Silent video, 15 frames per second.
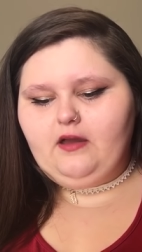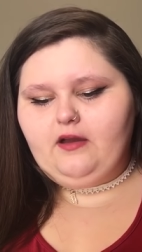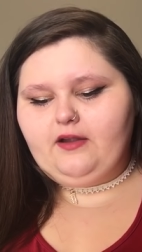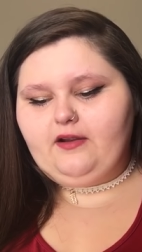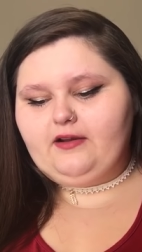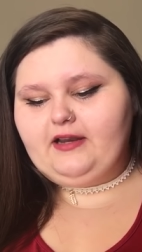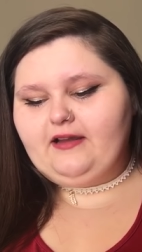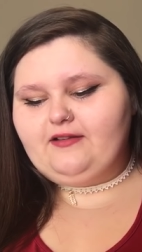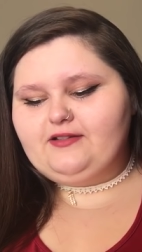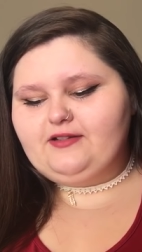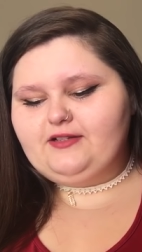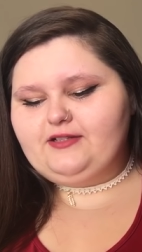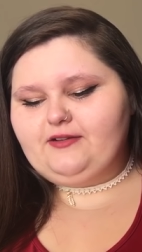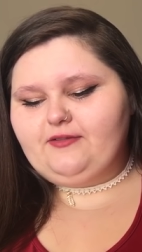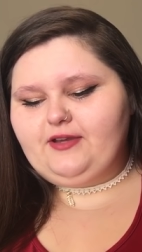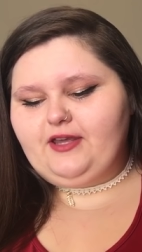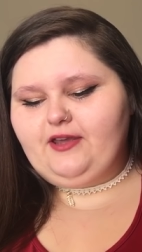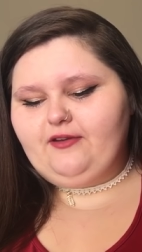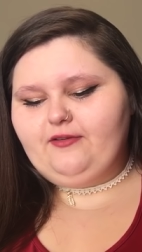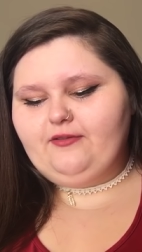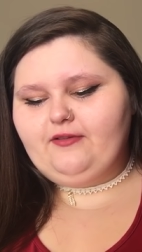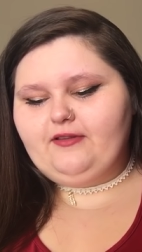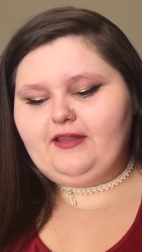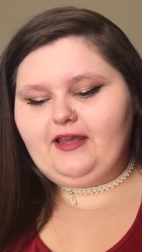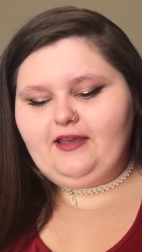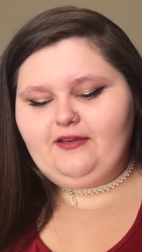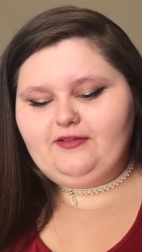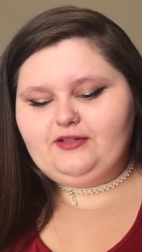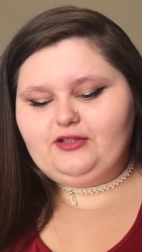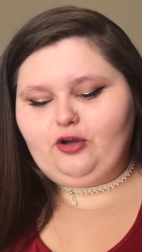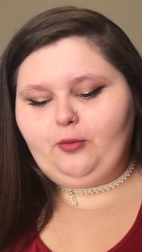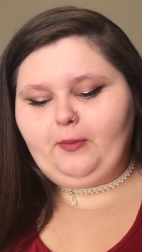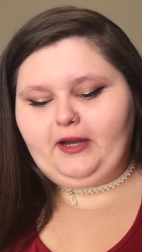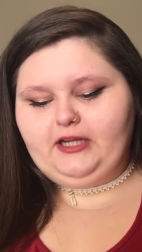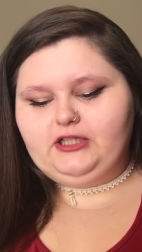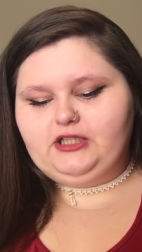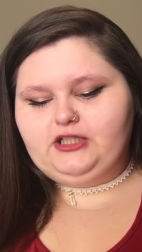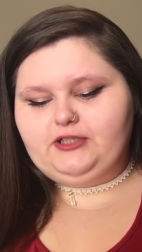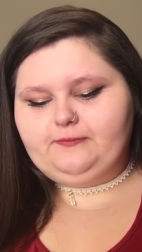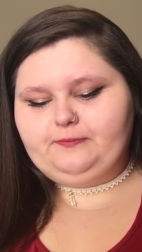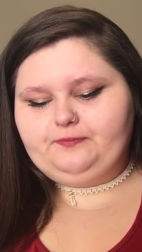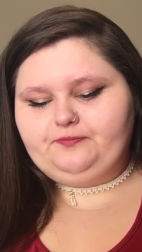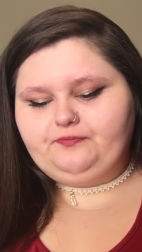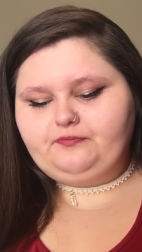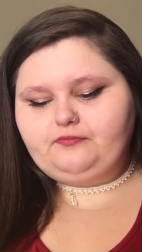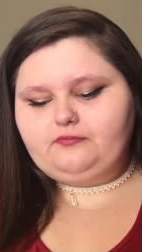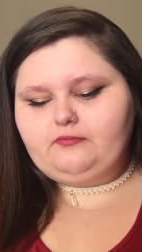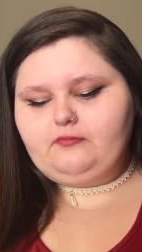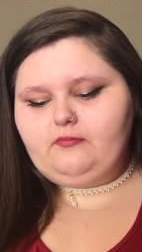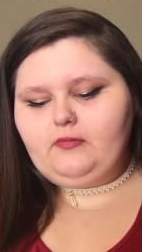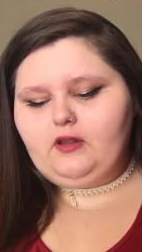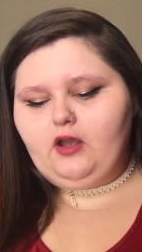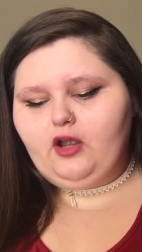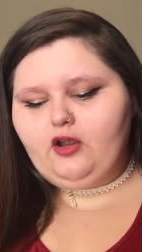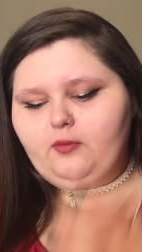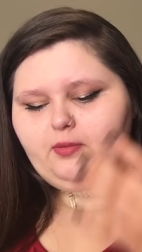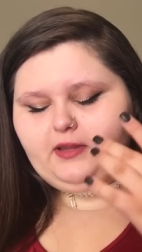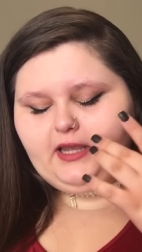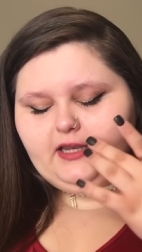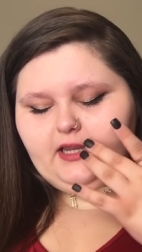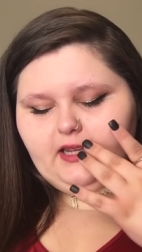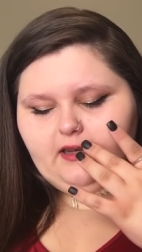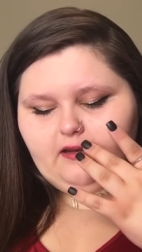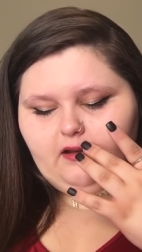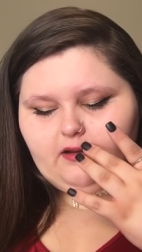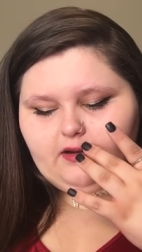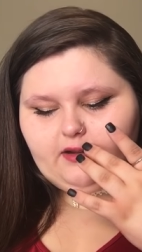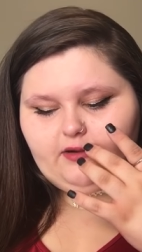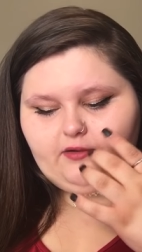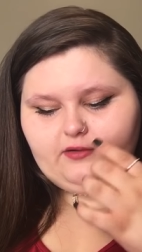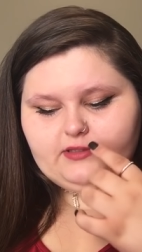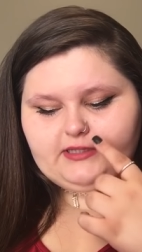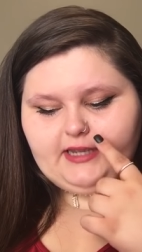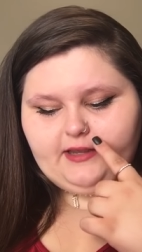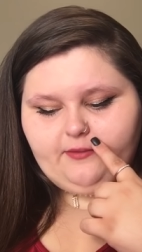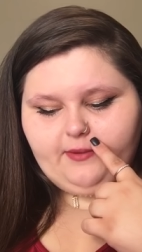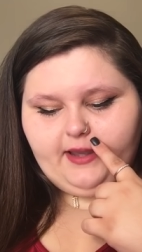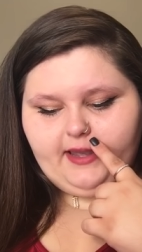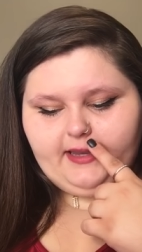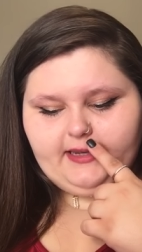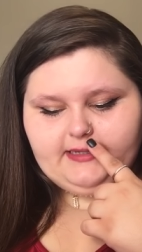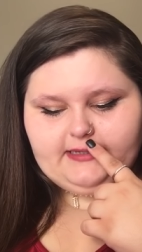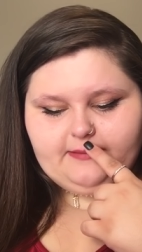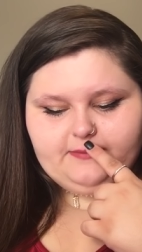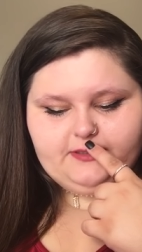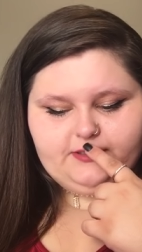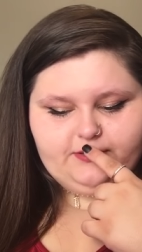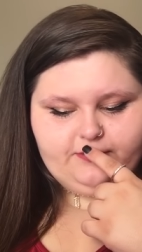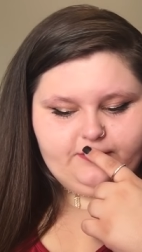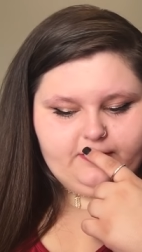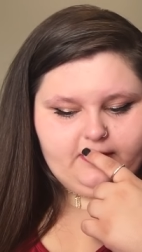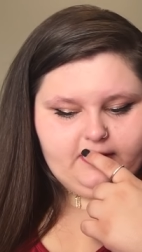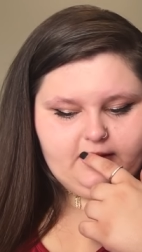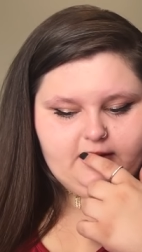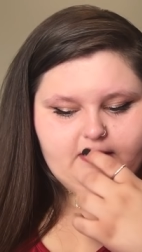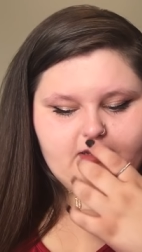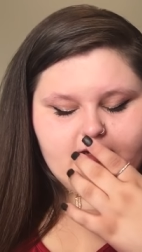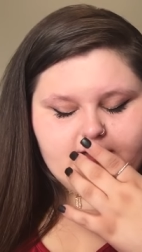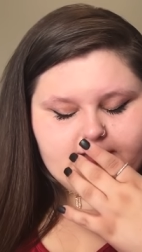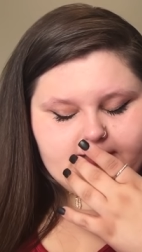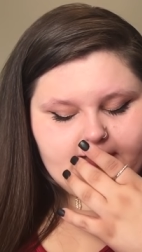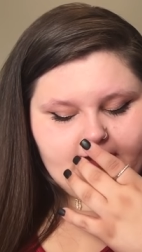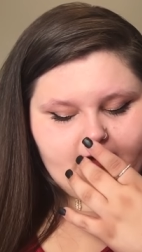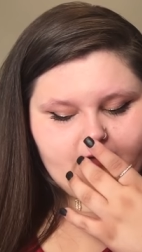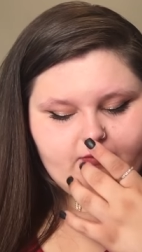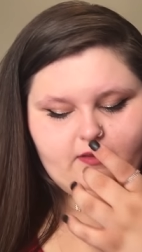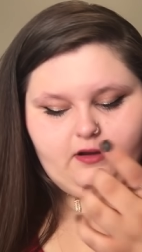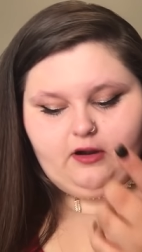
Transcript: Your nails are so cute. Thank you so much. Are you planning on a girls' getaway anytime soon to get over the